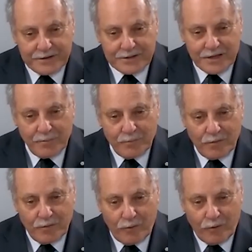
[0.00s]
There's a
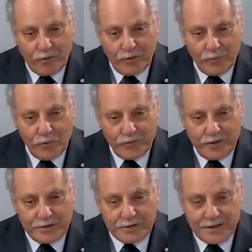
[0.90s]
number of horror
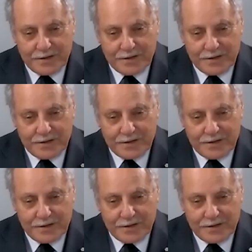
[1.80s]
movies.